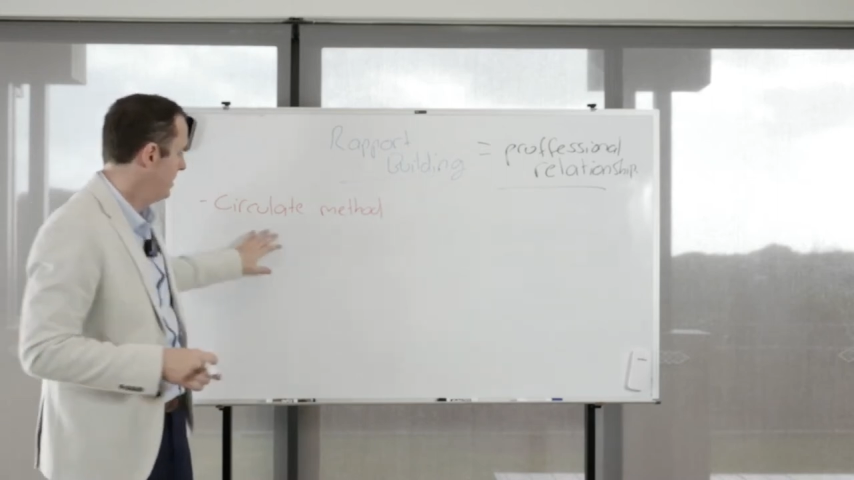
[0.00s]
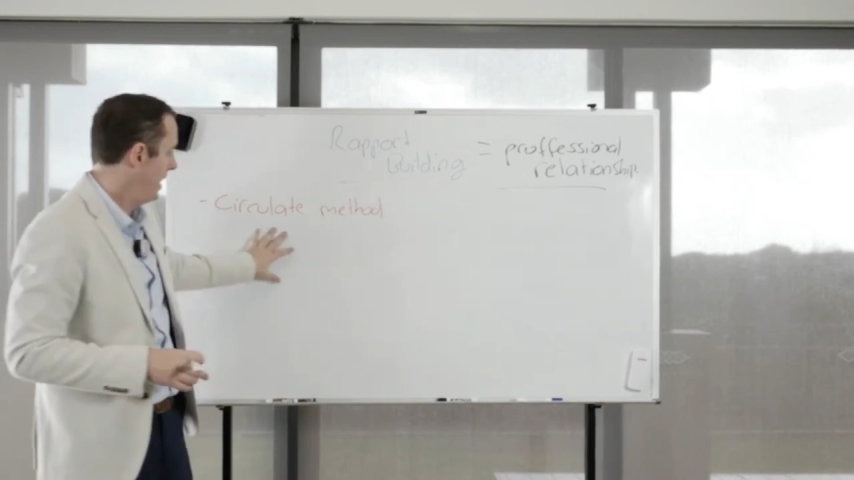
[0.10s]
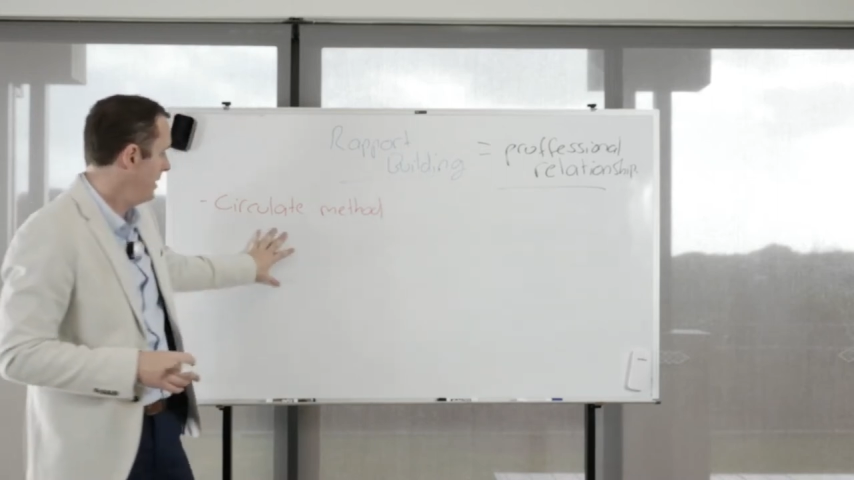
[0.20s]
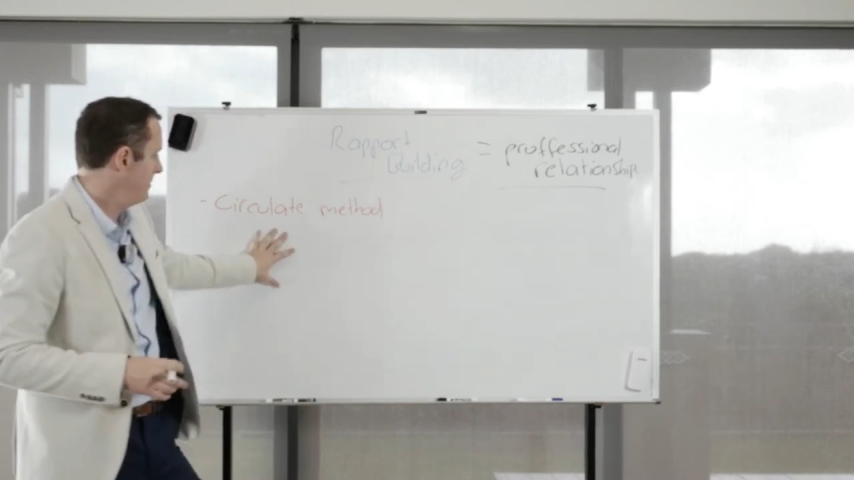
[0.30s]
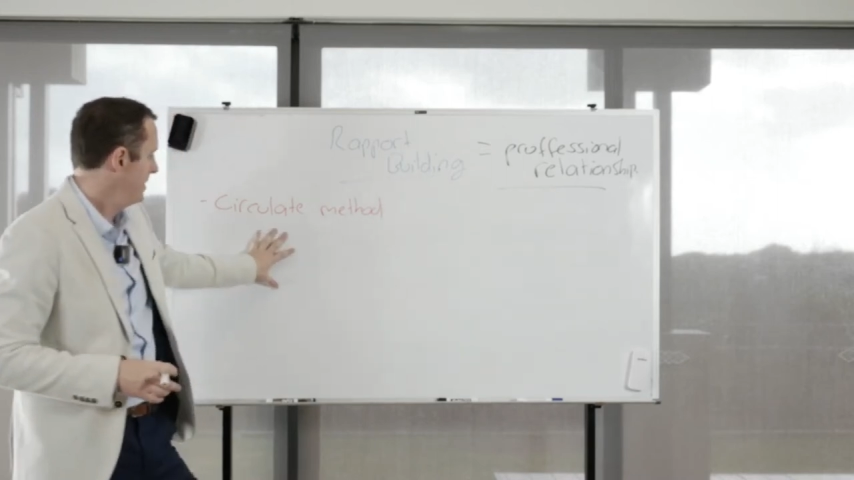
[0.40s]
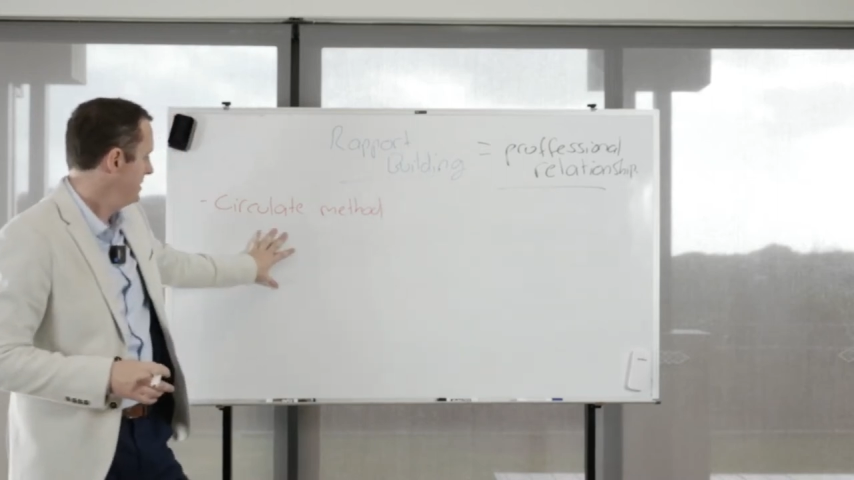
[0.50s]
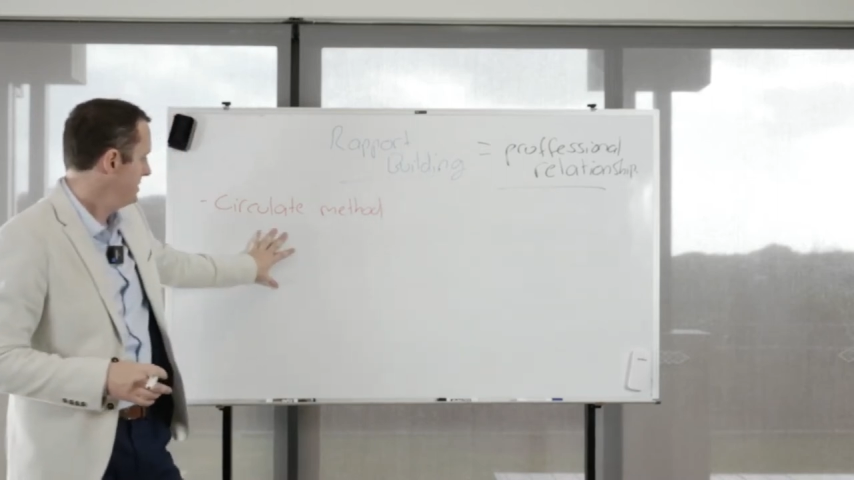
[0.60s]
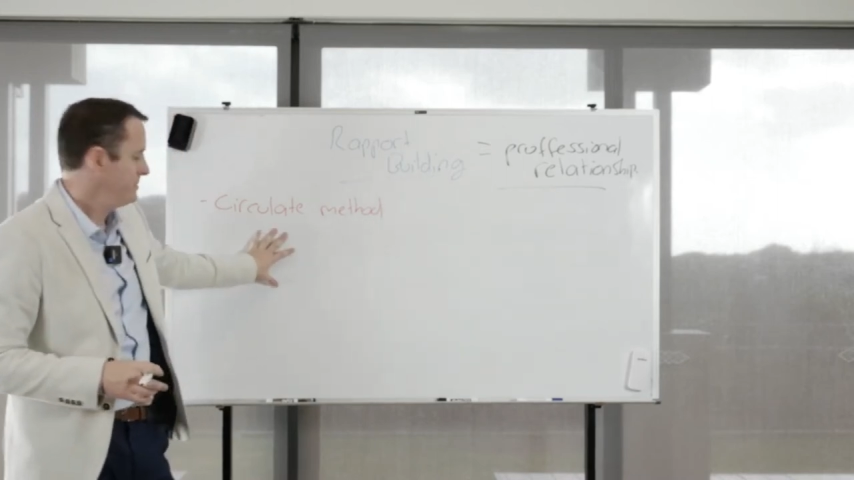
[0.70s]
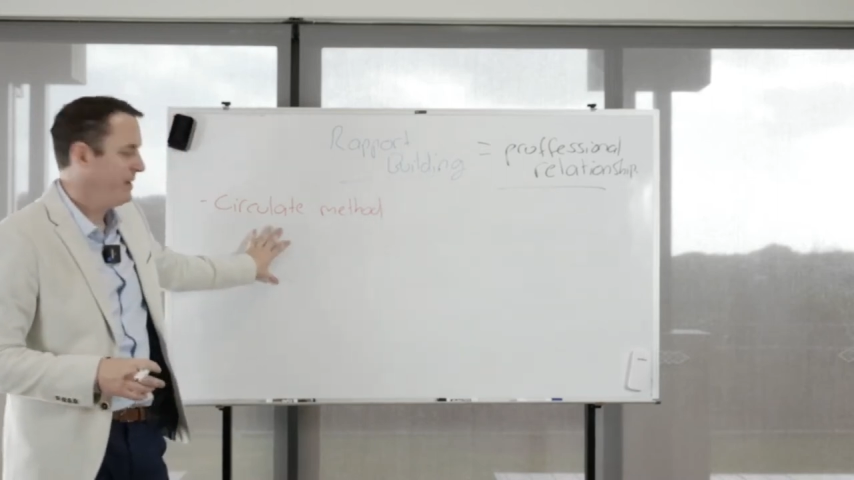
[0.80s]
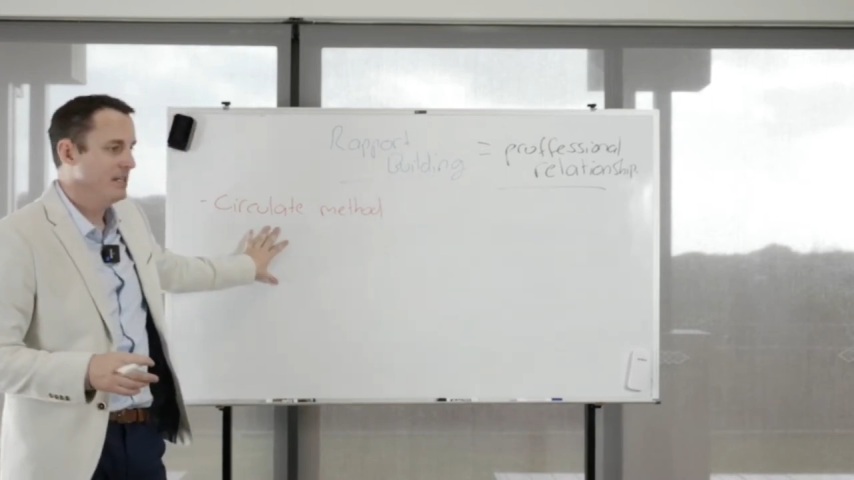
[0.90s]
um,
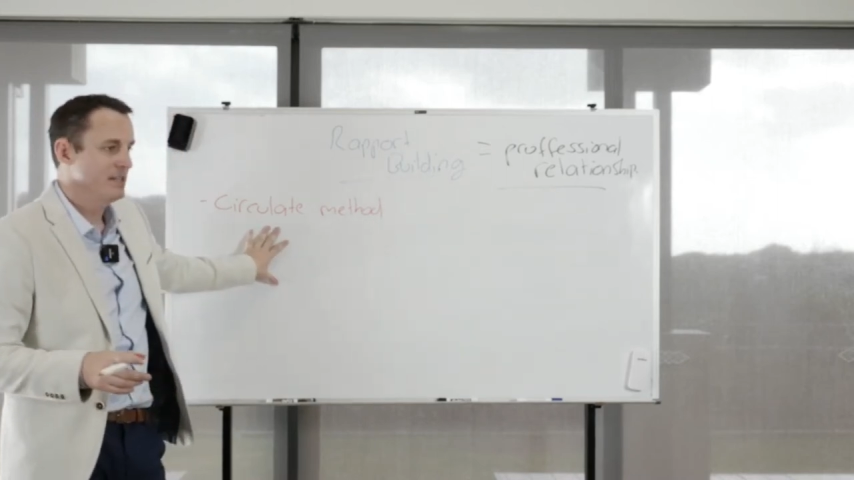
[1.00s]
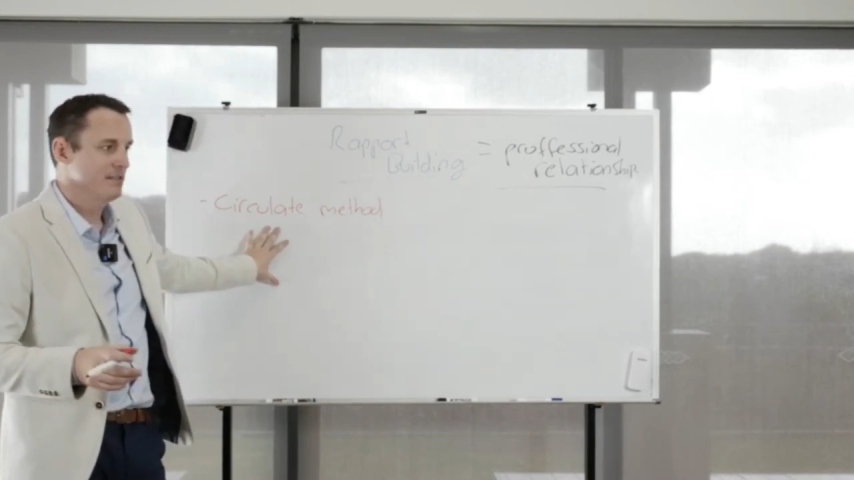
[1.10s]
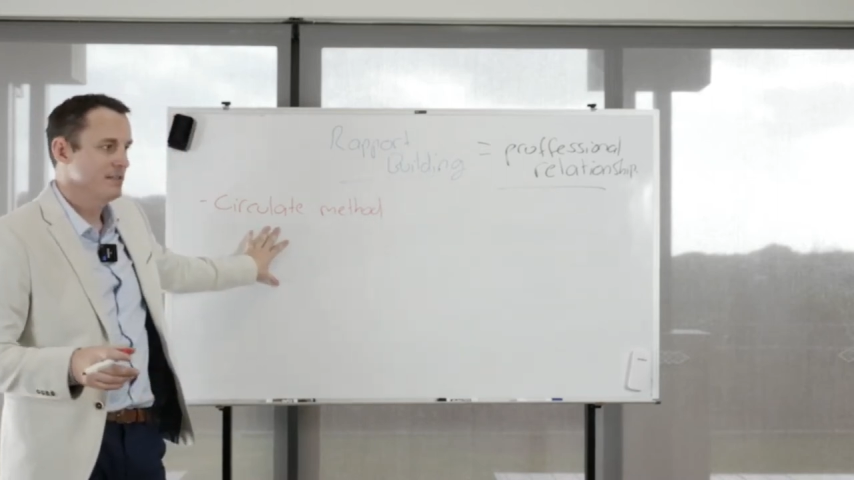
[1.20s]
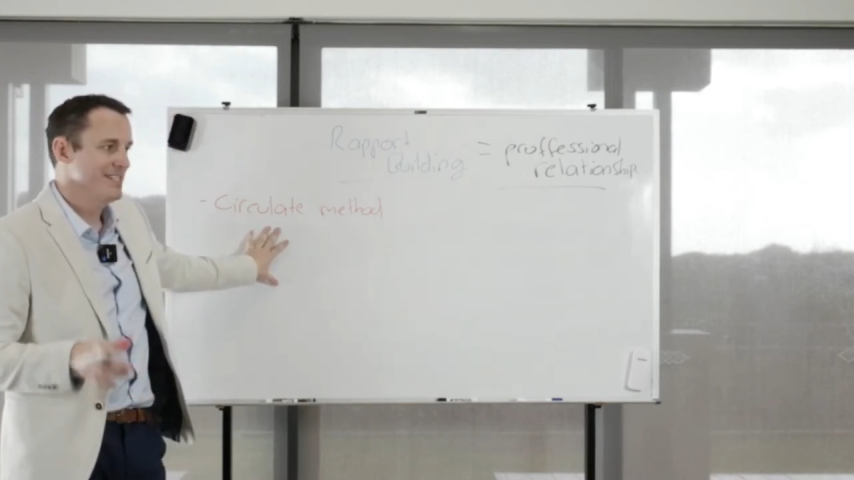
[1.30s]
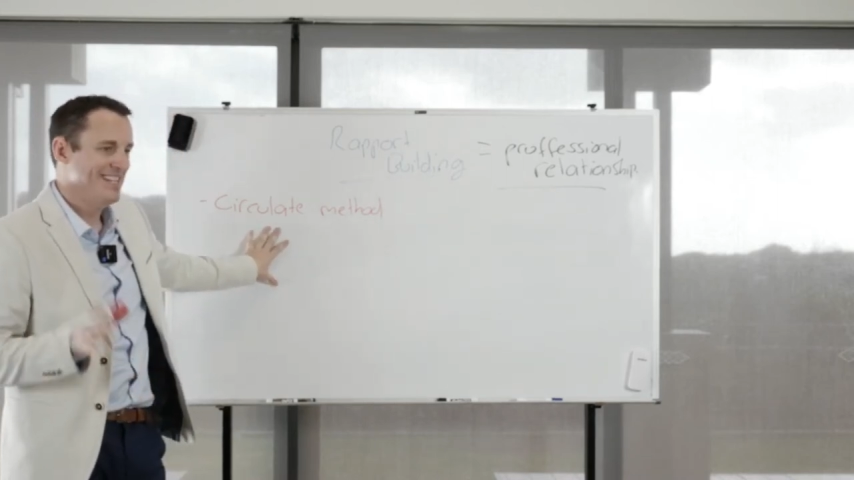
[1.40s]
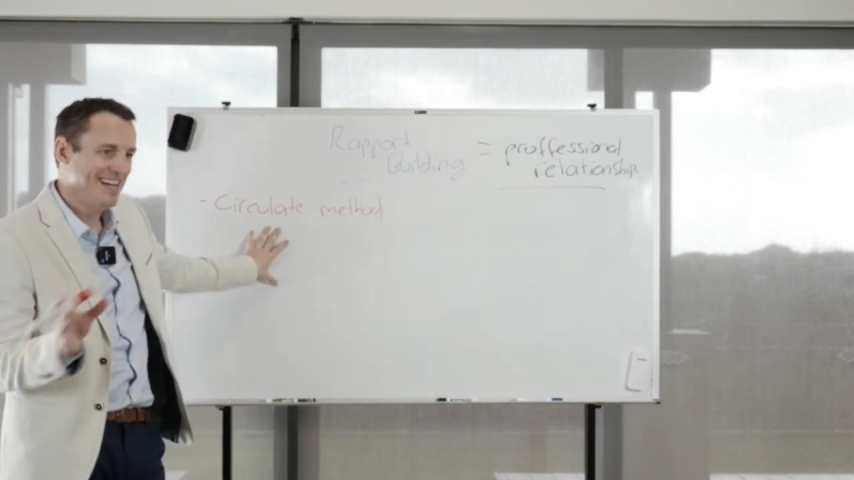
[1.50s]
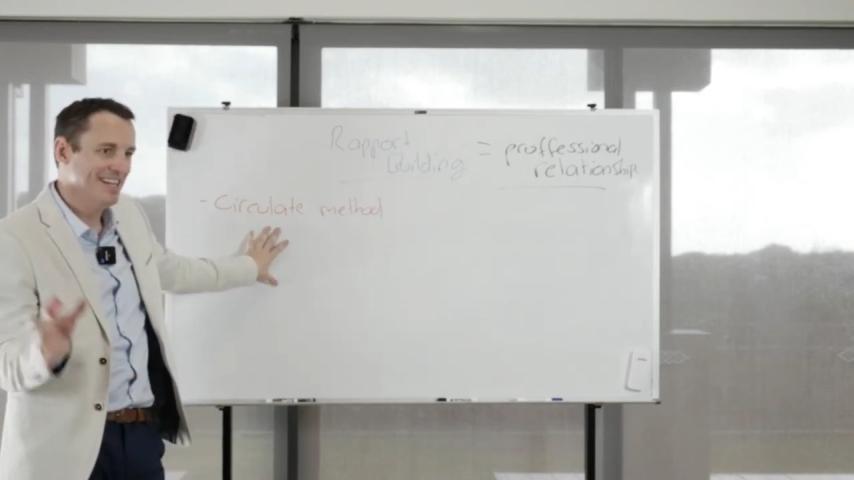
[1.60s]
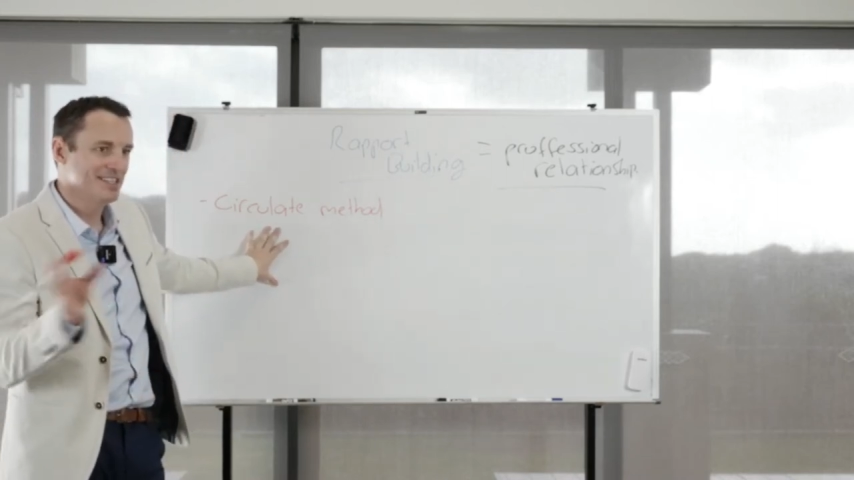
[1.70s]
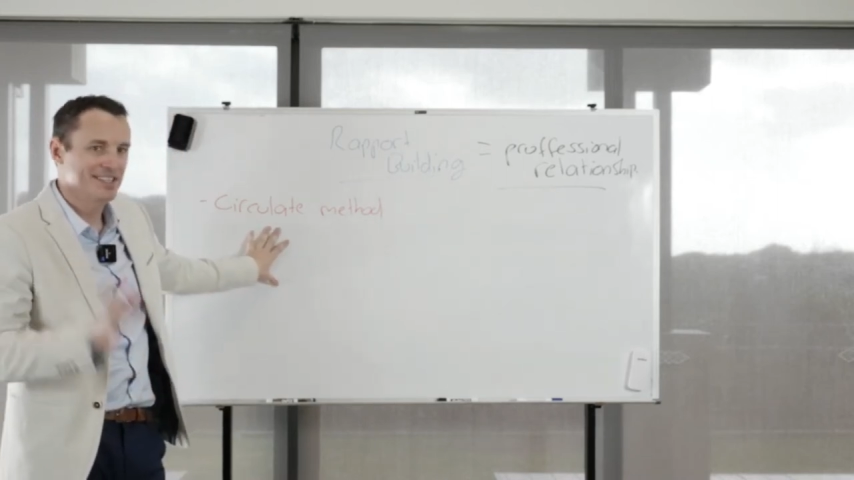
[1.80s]
spend 10